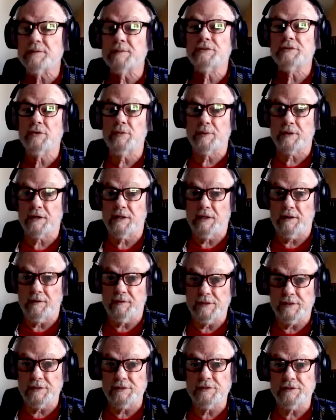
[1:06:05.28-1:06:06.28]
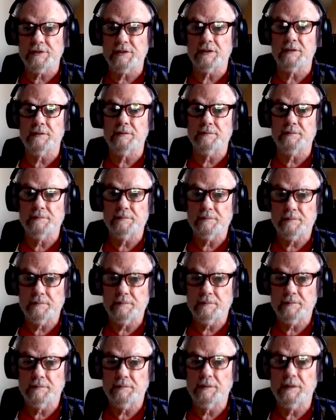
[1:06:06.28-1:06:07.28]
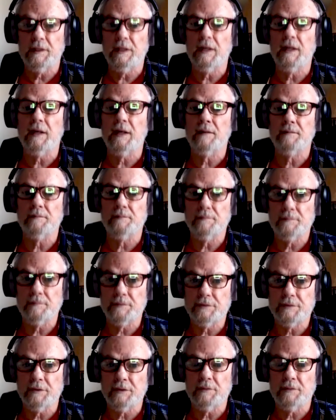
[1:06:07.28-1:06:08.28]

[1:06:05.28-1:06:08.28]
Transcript: to be super careful, doesn't absolutely. she? Absolutely, Yeah. So